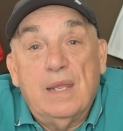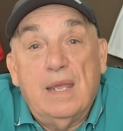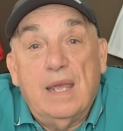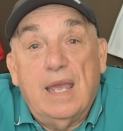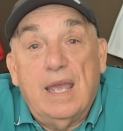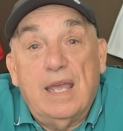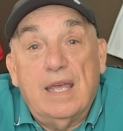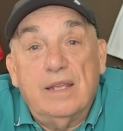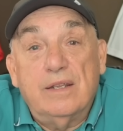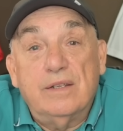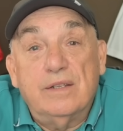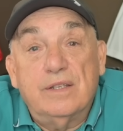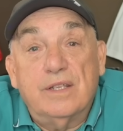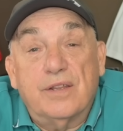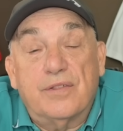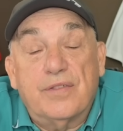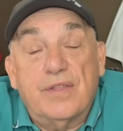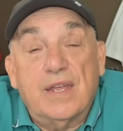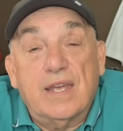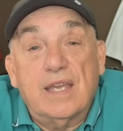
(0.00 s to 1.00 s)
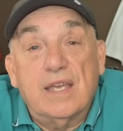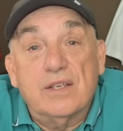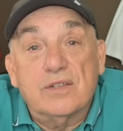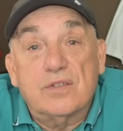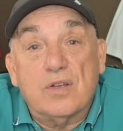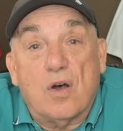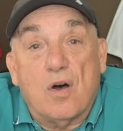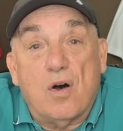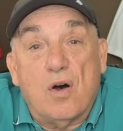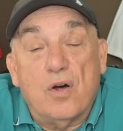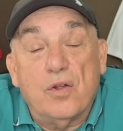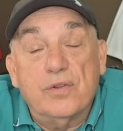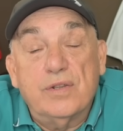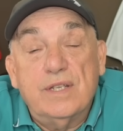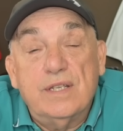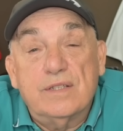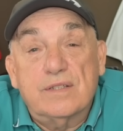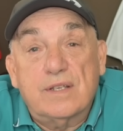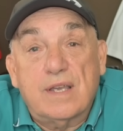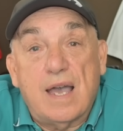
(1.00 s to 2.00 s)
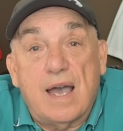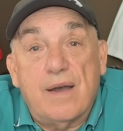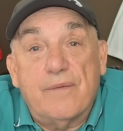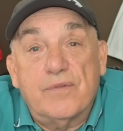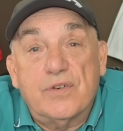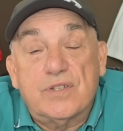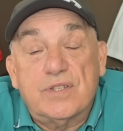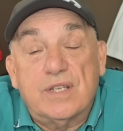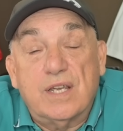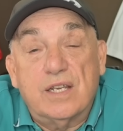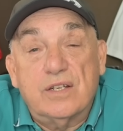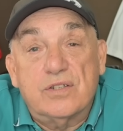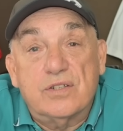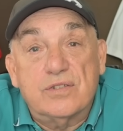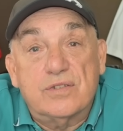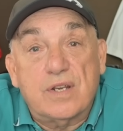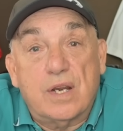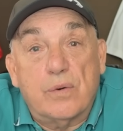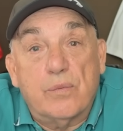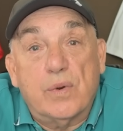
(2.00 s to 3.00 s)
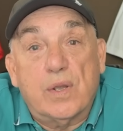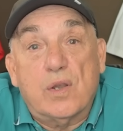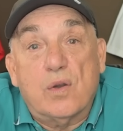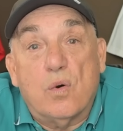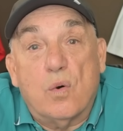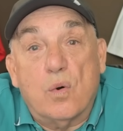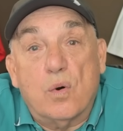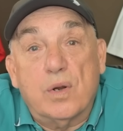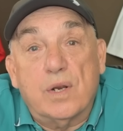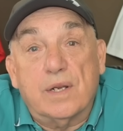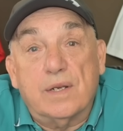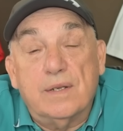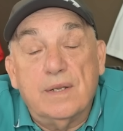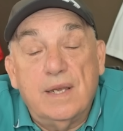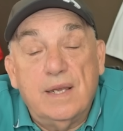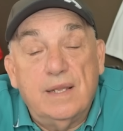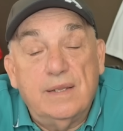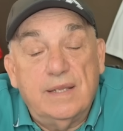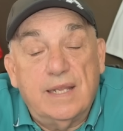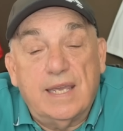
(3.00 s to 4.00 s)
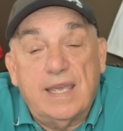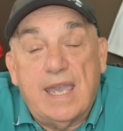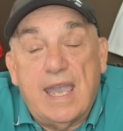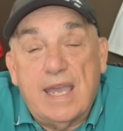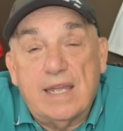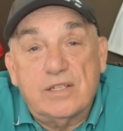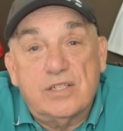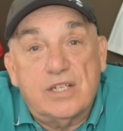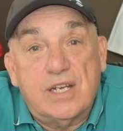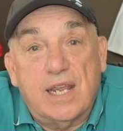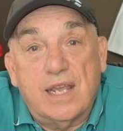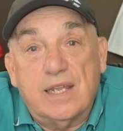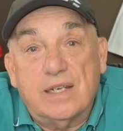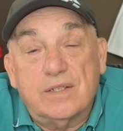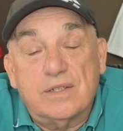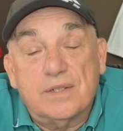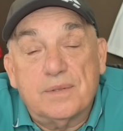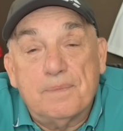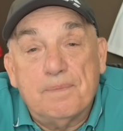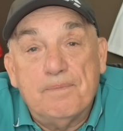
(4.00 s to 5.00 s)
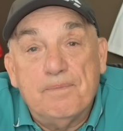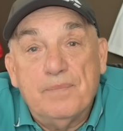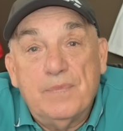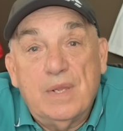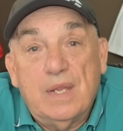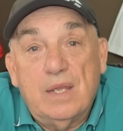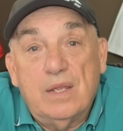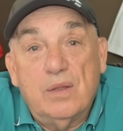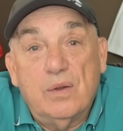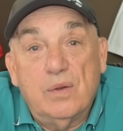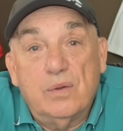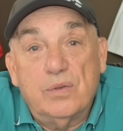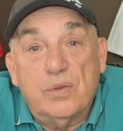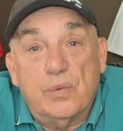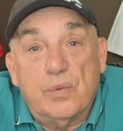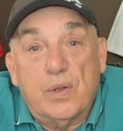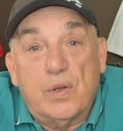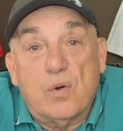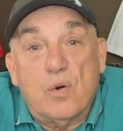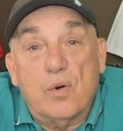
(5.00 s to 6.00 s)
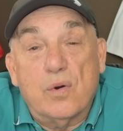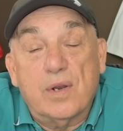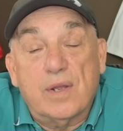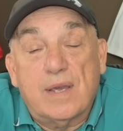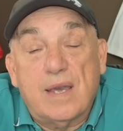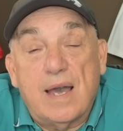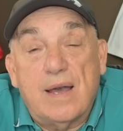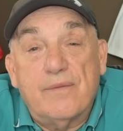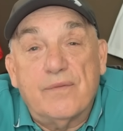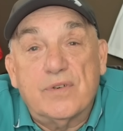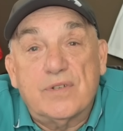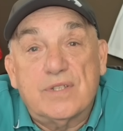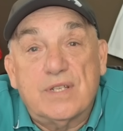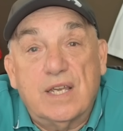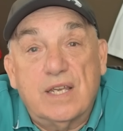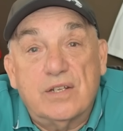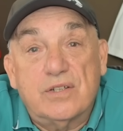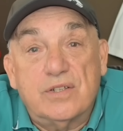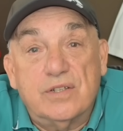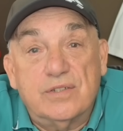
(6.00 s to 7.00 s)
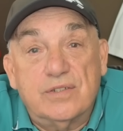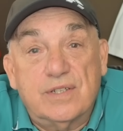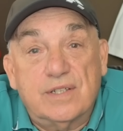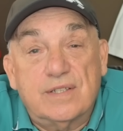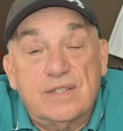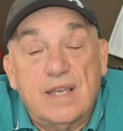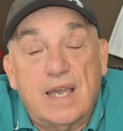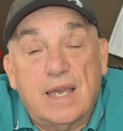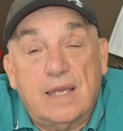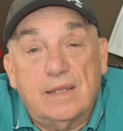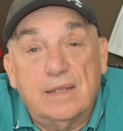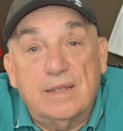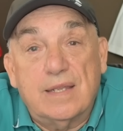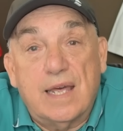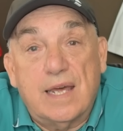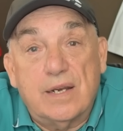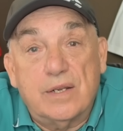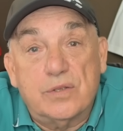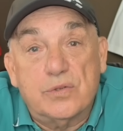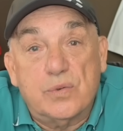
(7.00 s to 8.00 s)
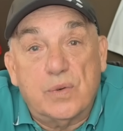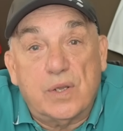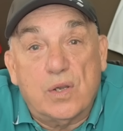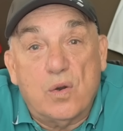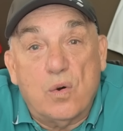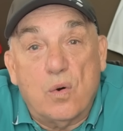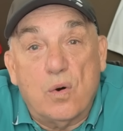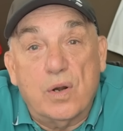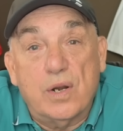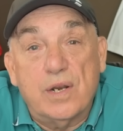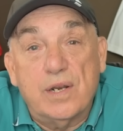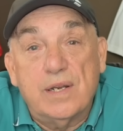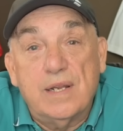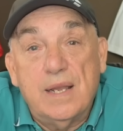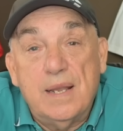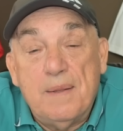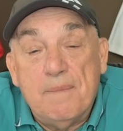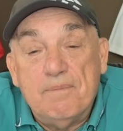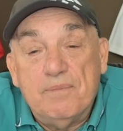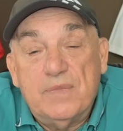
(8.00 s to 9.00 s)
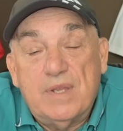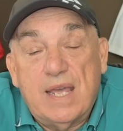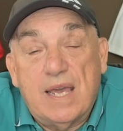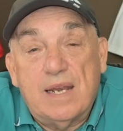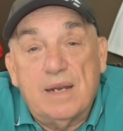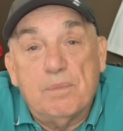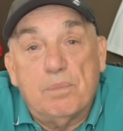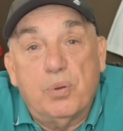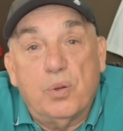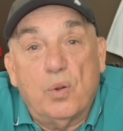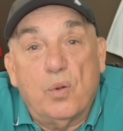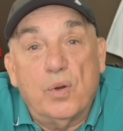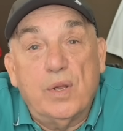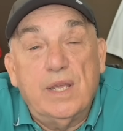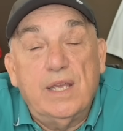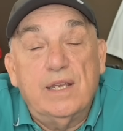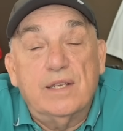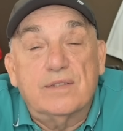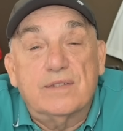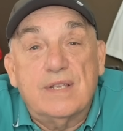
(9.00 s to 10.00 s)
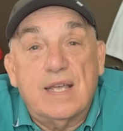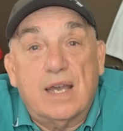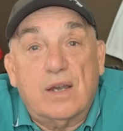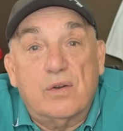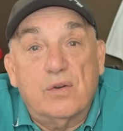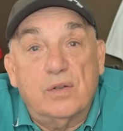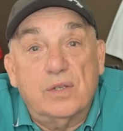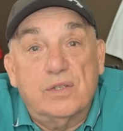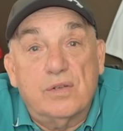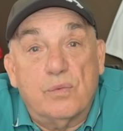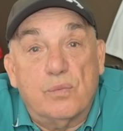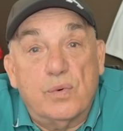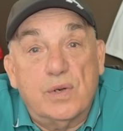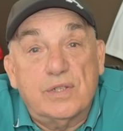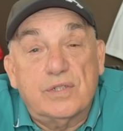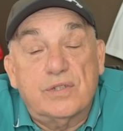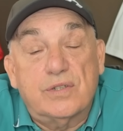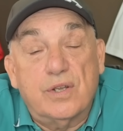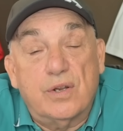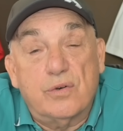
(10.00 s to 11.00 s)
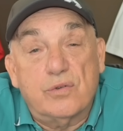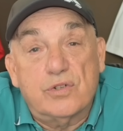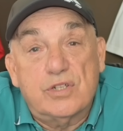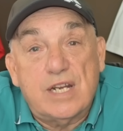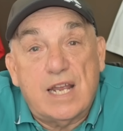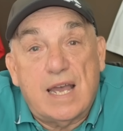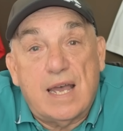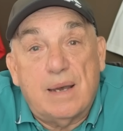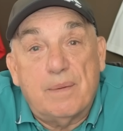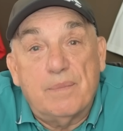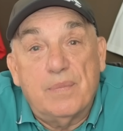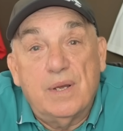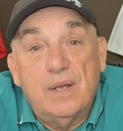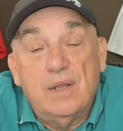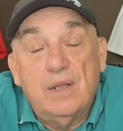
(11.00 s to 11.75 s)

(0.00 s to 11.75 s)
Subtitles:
And the thing is, all these conversations are recorded. They can't change. The recorded conversation is exactly that. It's recorded. That employee is not going to risk their job